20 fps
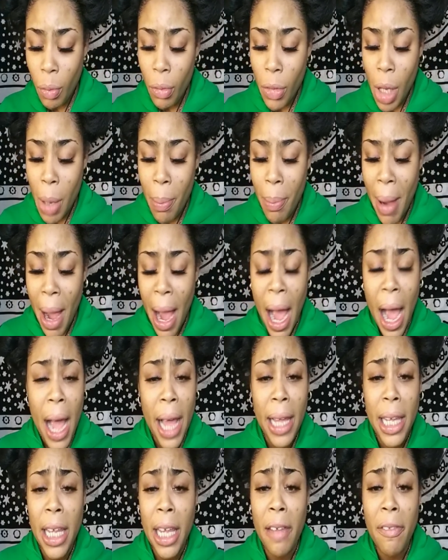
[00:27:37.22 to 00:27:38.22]

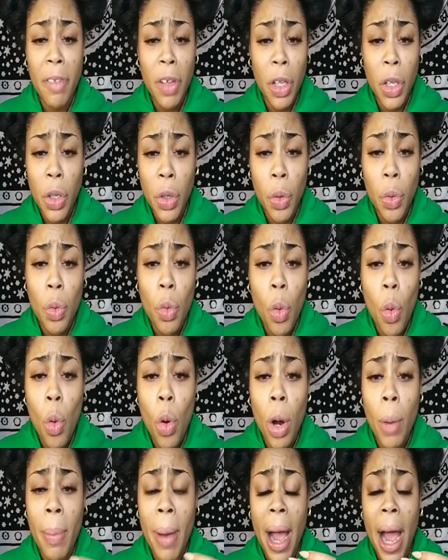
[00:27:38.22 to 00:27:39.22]
by giving you,
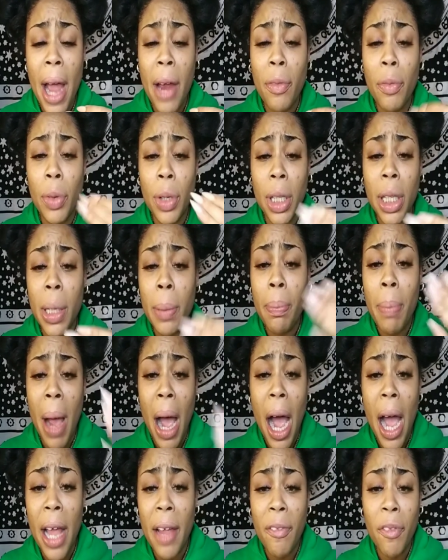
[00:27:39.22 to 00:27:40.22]
or by really
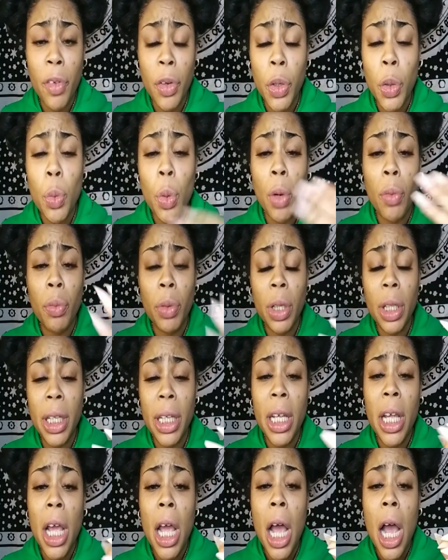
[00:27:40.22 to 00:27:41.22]
buying for you, or
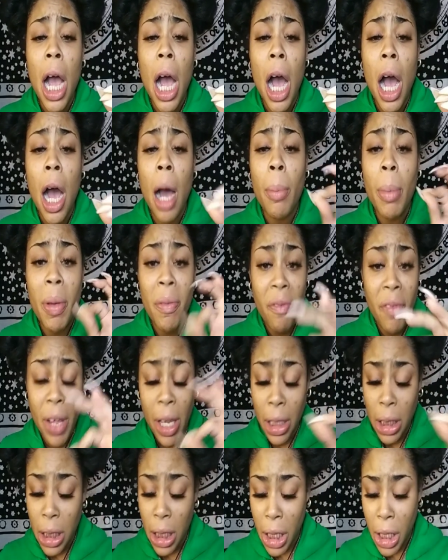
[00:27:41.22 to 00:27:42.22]
really
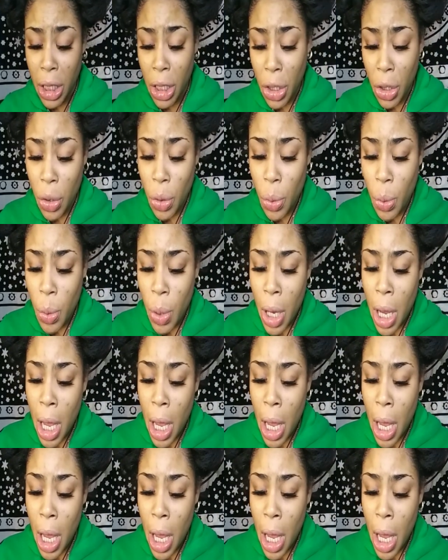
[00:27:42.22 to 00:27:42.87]
investing in you.